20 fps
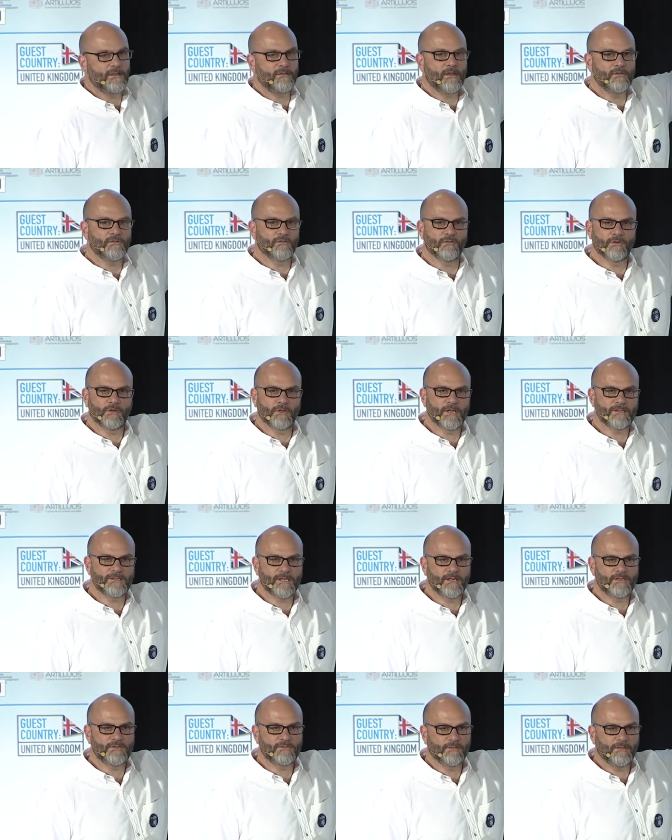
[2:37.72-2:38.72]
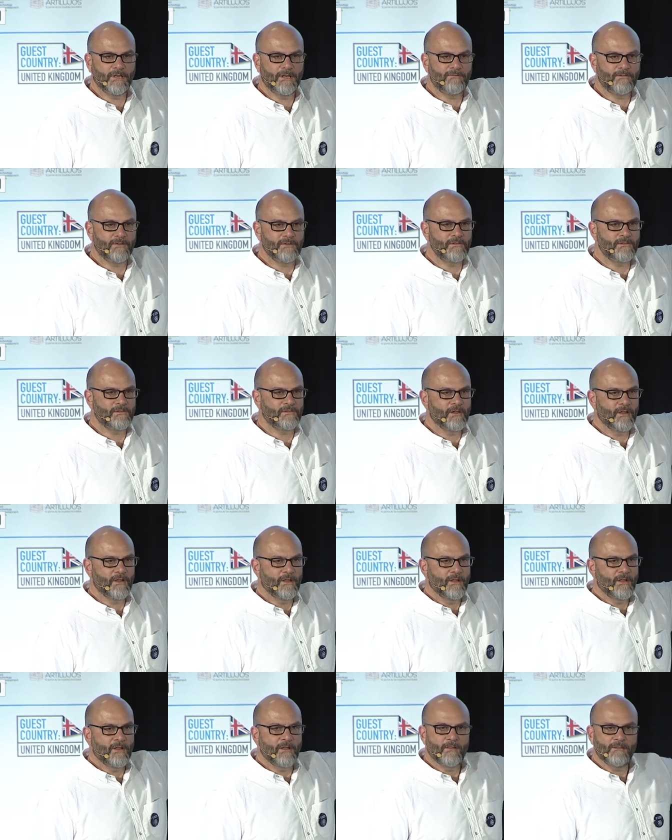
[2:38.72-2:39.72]
those organizational levers,
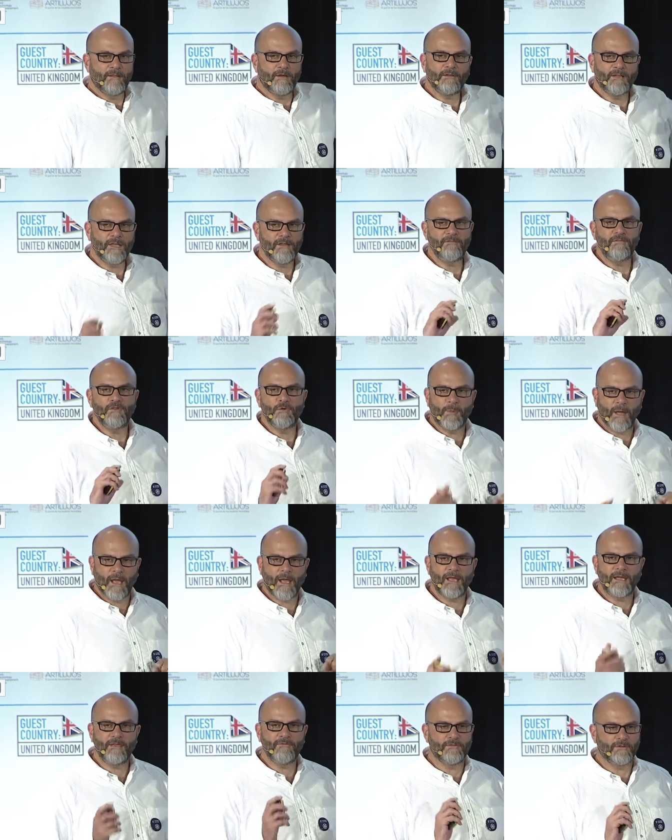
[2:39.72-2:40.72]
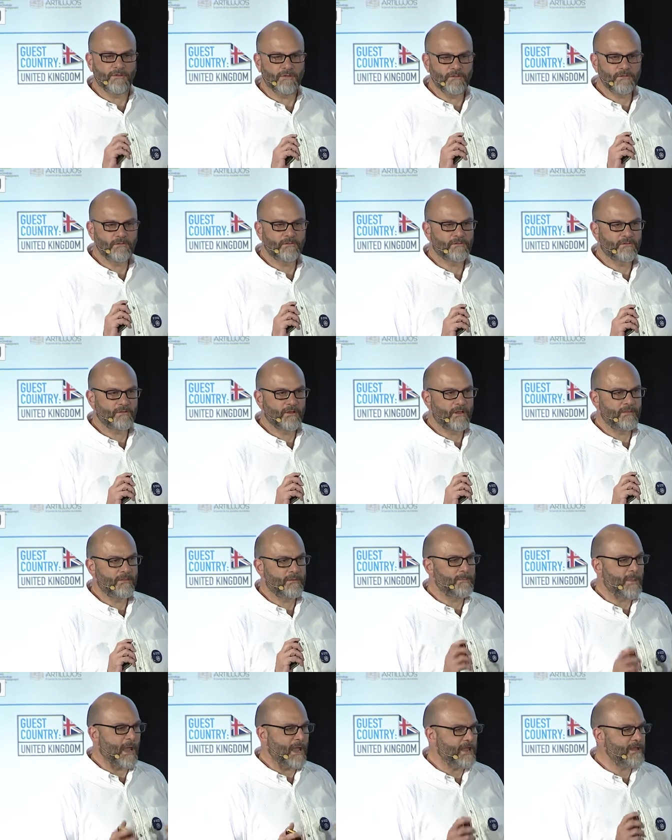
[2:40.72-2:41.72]
they'll give you behaviors, and the
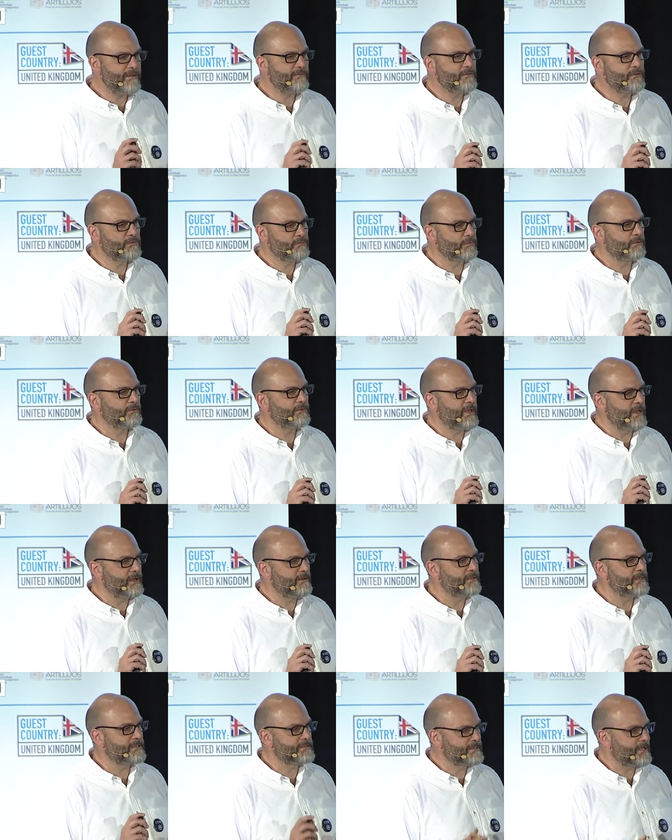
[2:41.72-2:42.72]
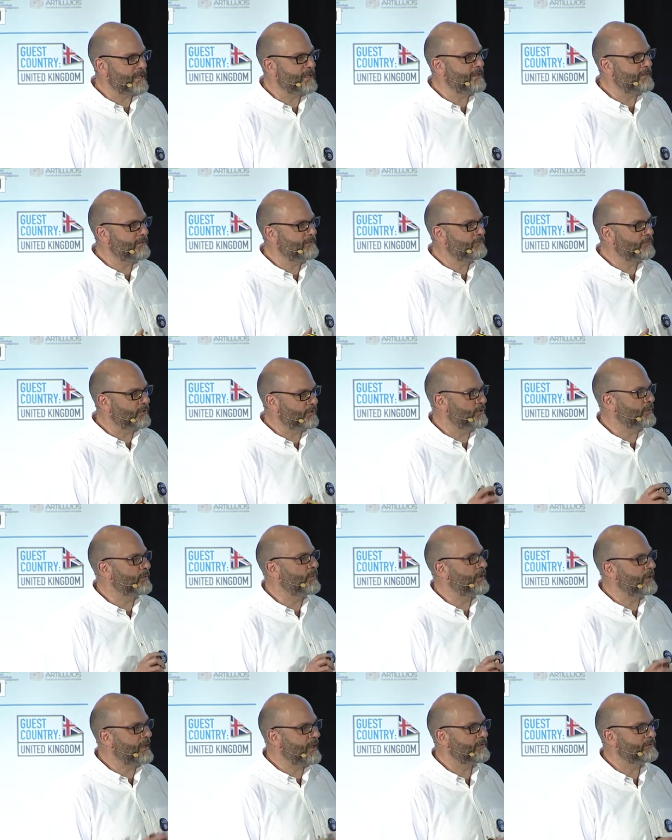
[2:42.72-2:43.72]
behaviors will then dictate what you're
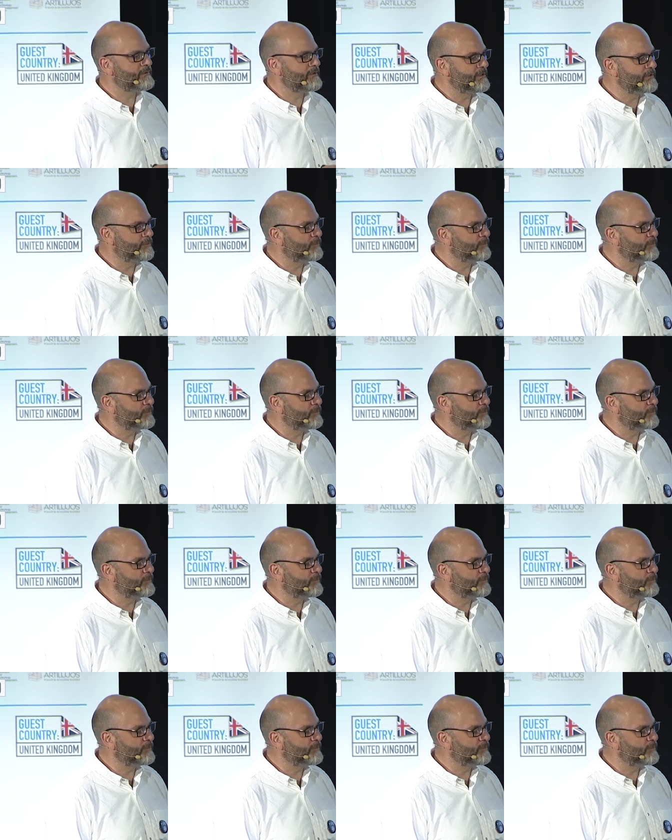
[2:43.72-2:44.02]
putting out in the